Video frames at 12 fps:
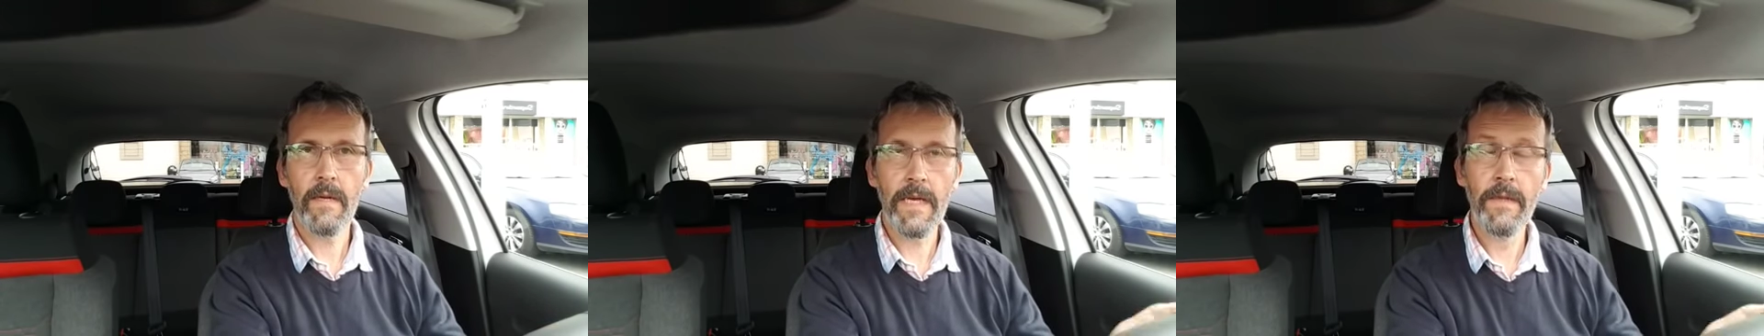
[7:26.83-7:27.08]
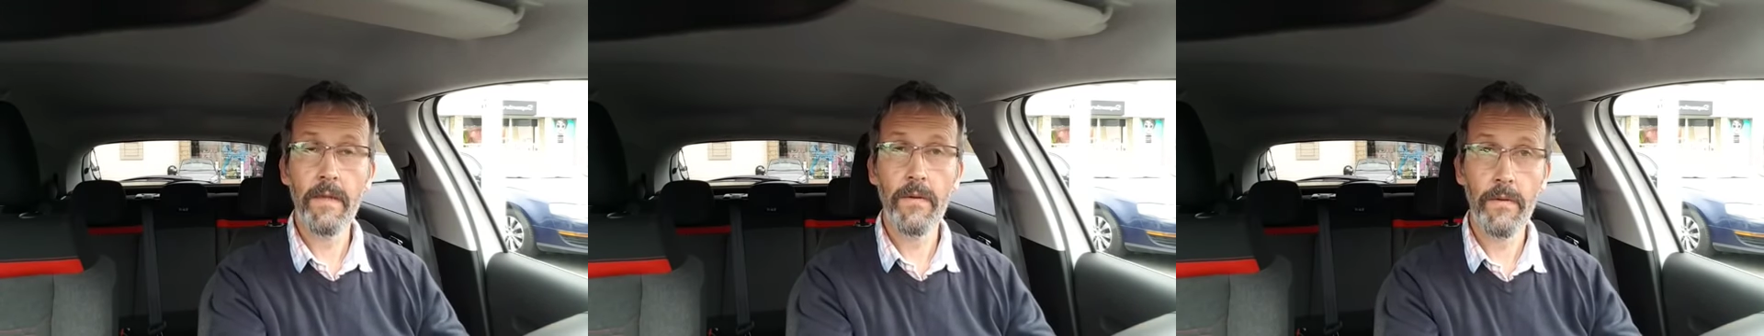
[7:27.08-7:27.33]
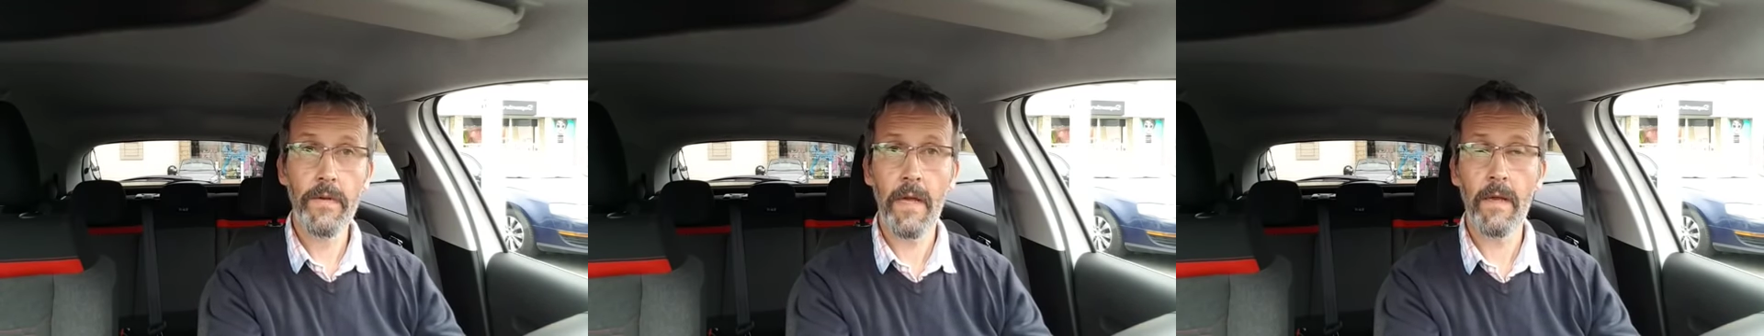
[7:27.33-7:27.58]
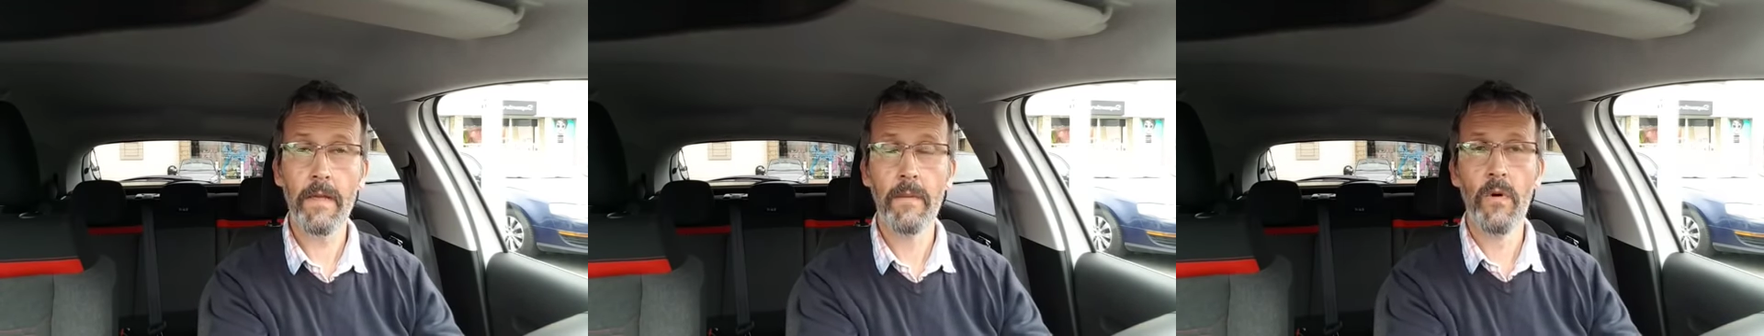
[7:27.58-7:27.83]
in the UK
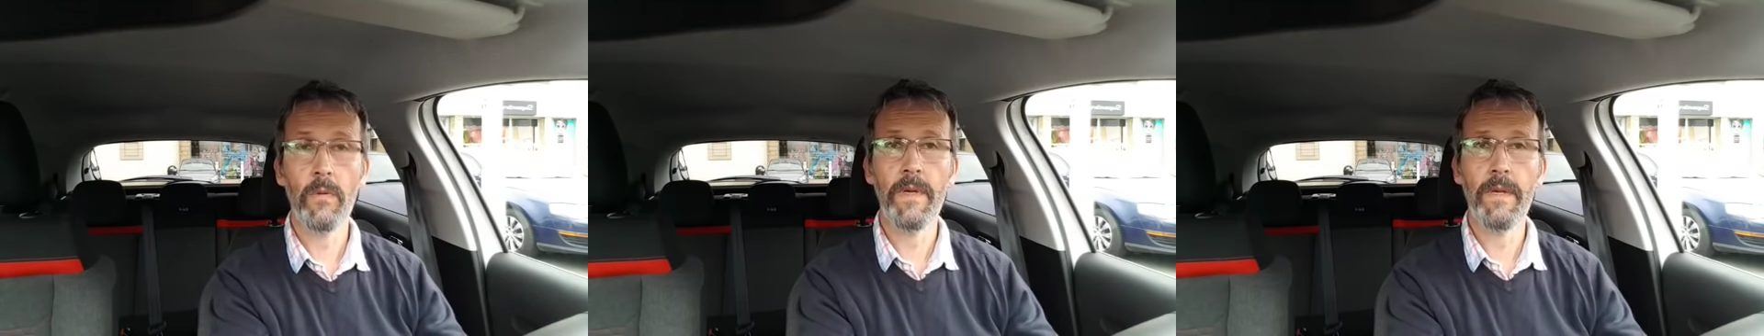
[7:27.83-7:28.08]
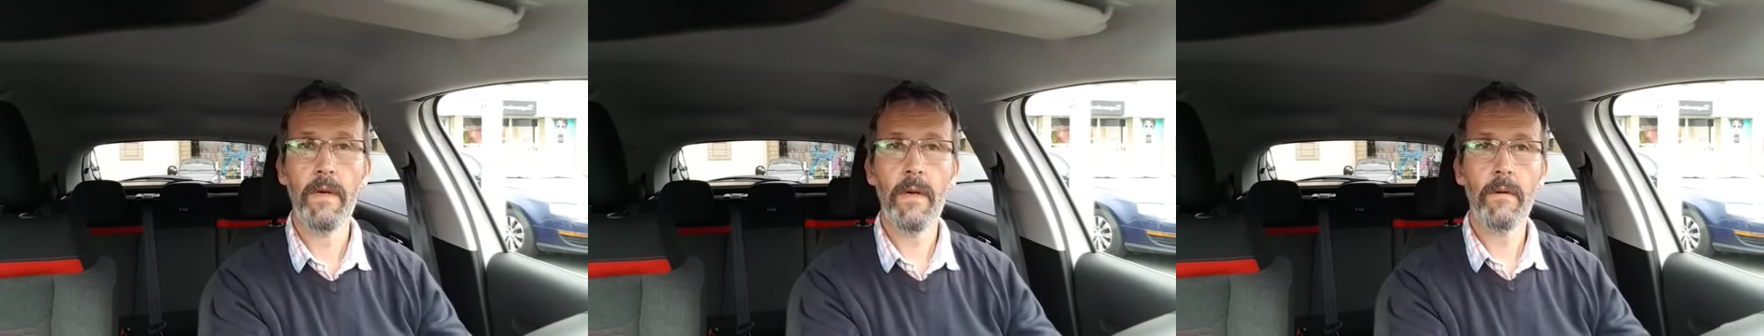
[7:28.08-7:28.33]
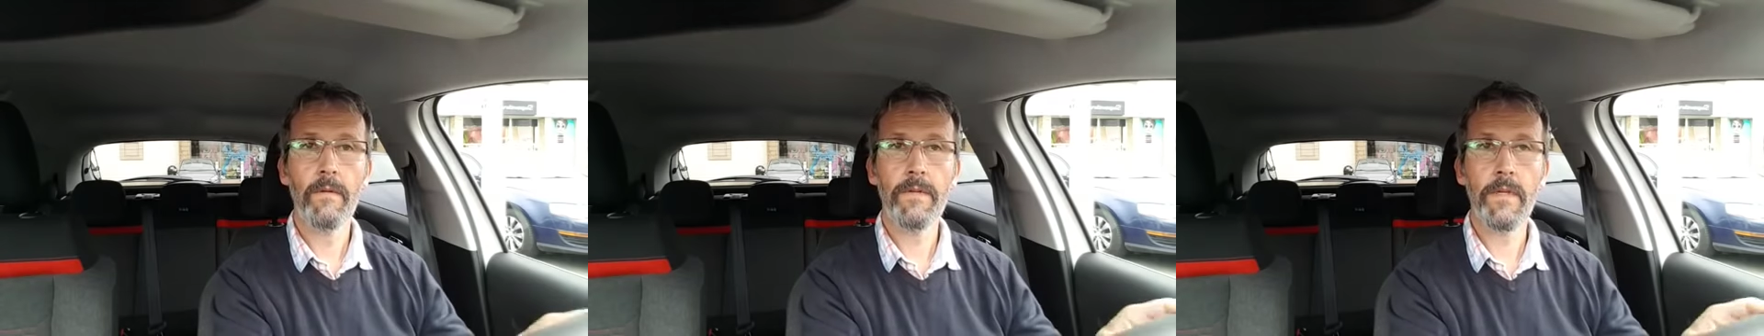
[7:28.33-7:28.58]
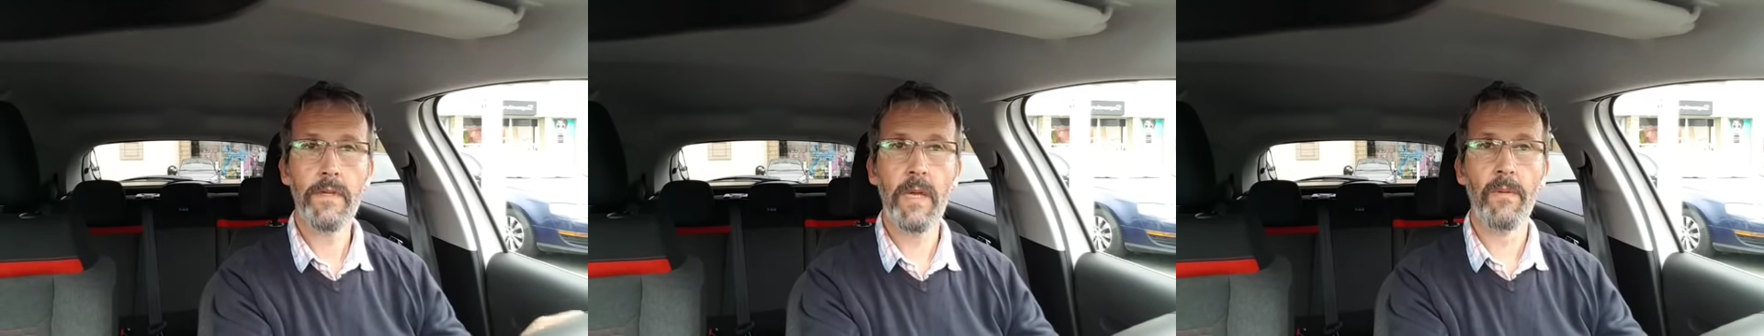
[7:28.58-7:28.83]
at the moment
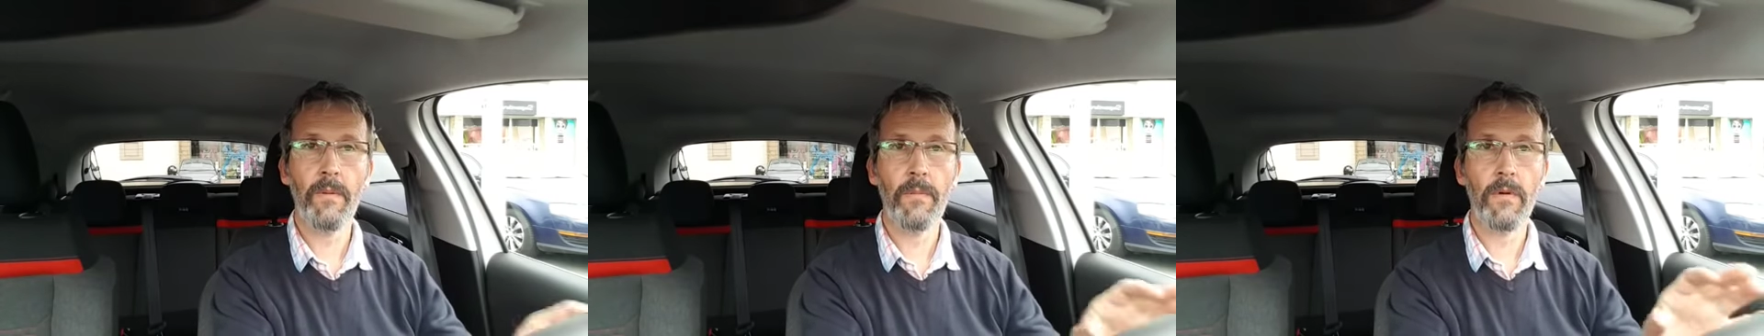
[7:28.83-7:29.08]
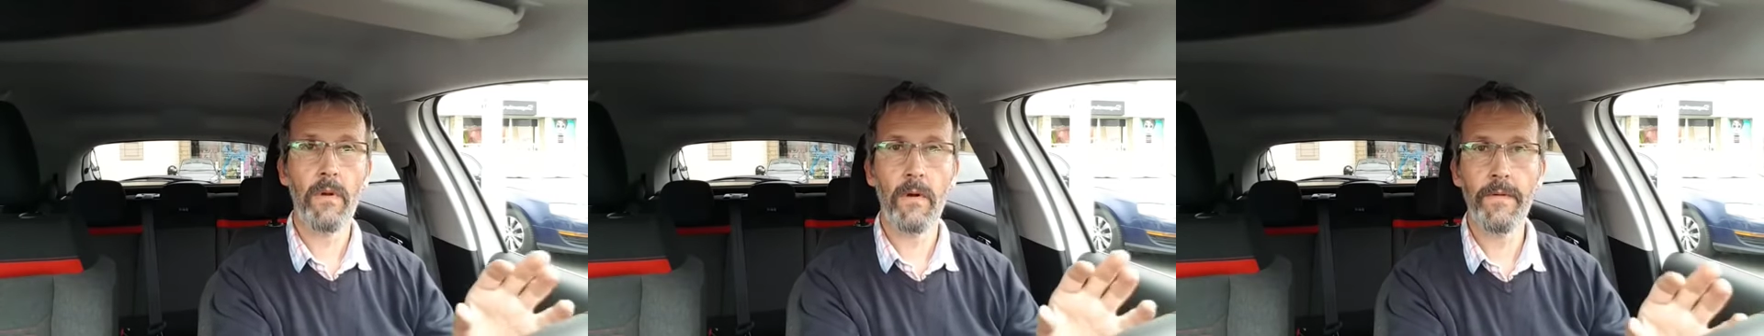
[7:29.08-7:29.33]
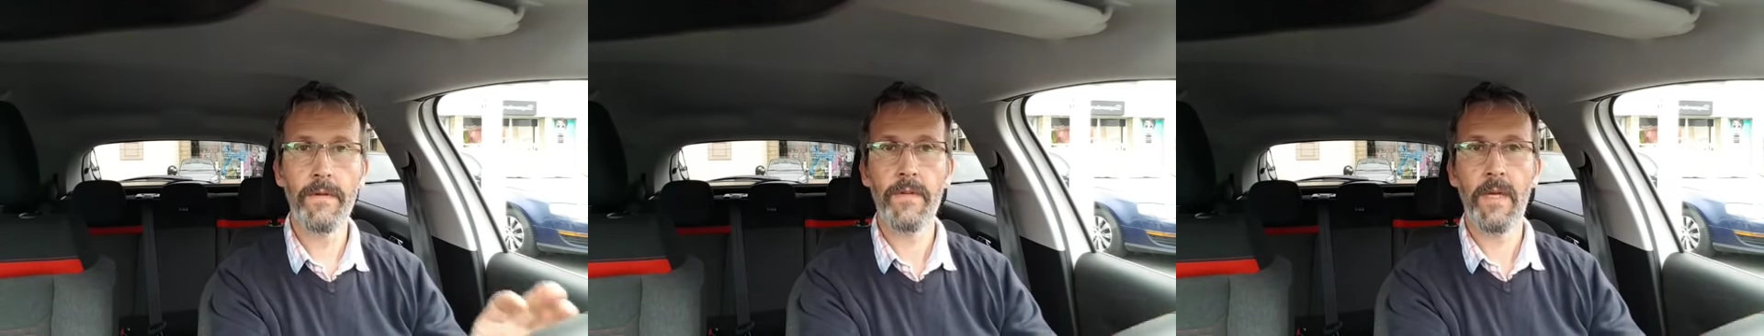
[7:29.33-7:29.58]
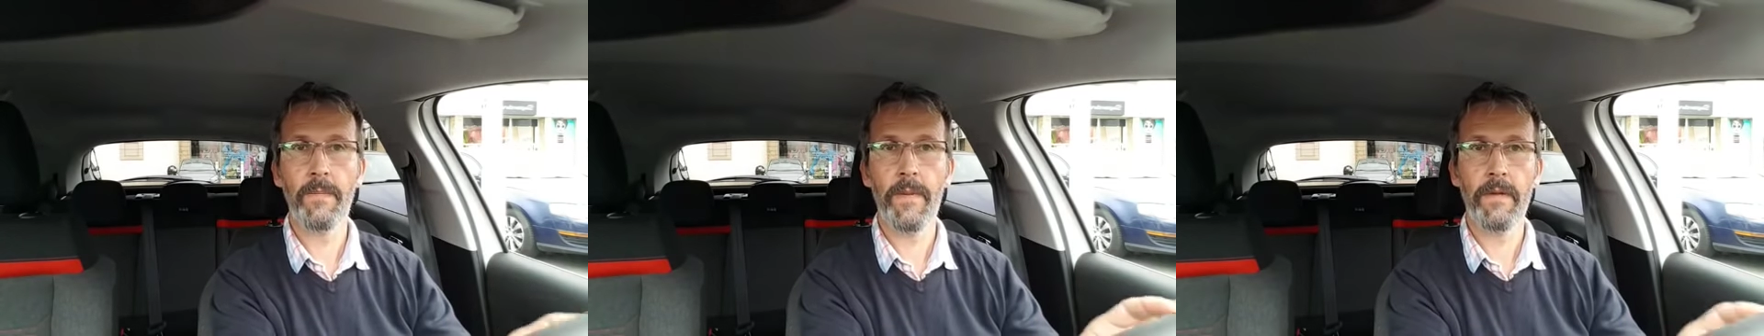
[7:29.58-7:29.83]
which is capable of
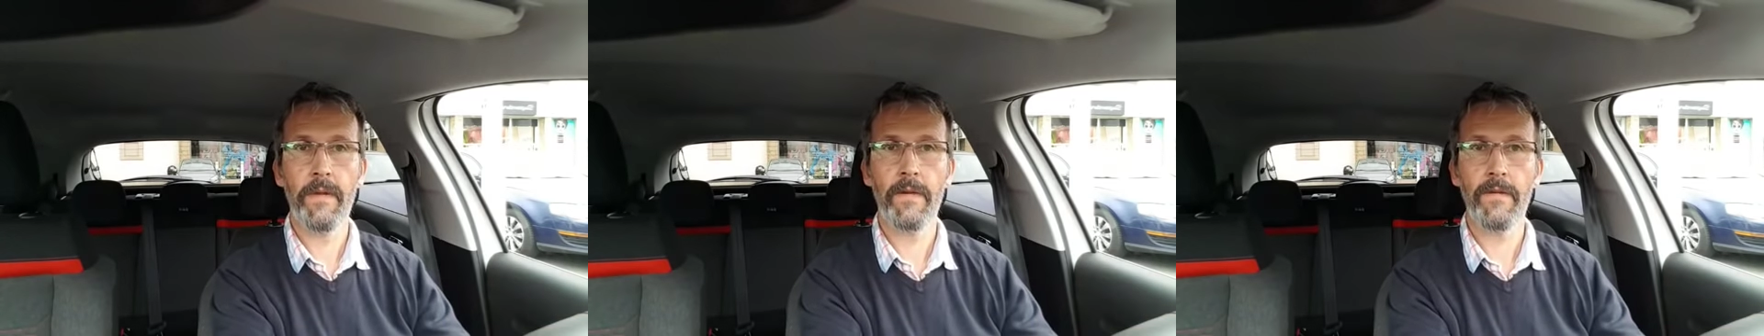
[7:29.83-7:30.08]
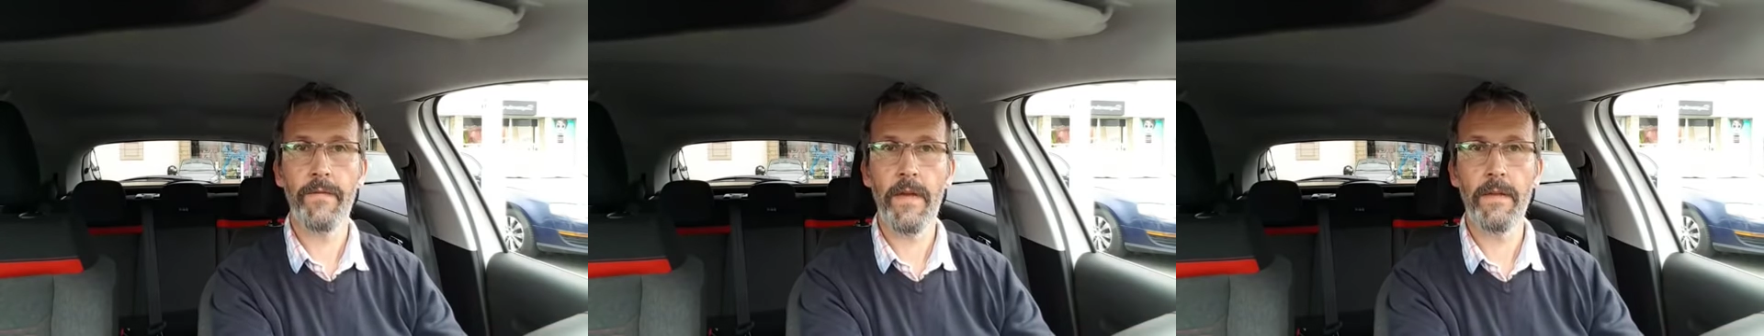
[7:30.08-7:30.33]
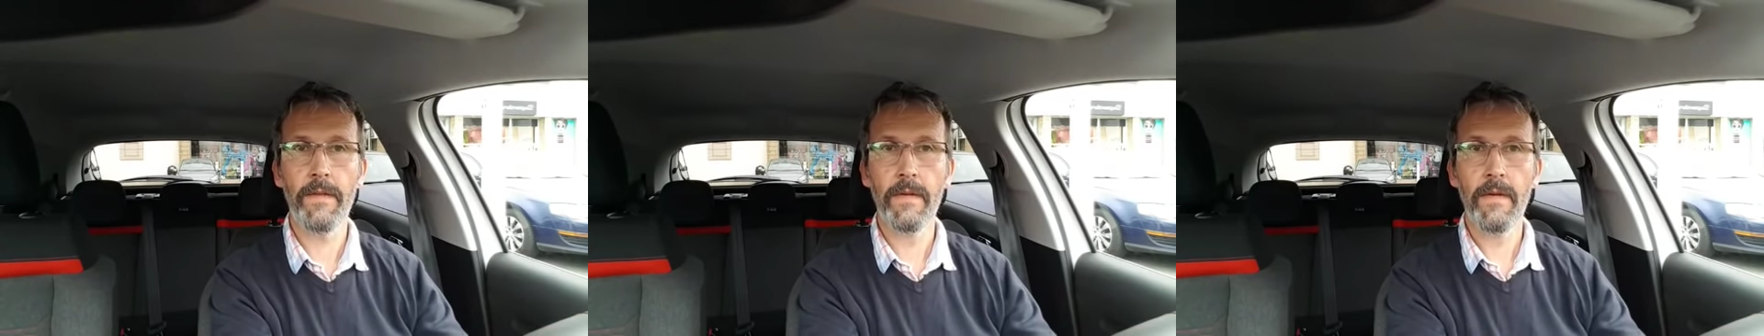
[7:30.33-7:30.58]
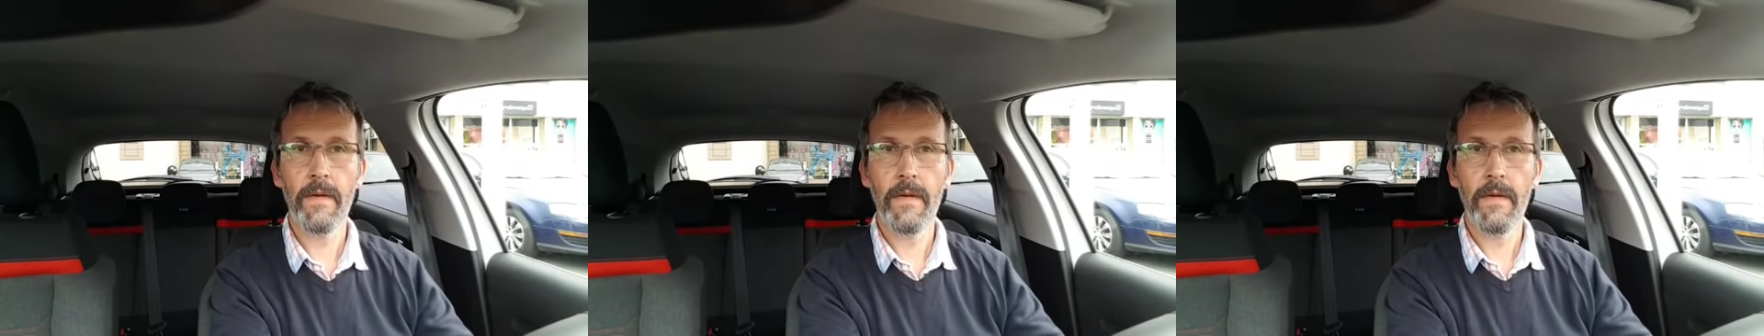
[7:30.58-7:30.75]
escaping this fate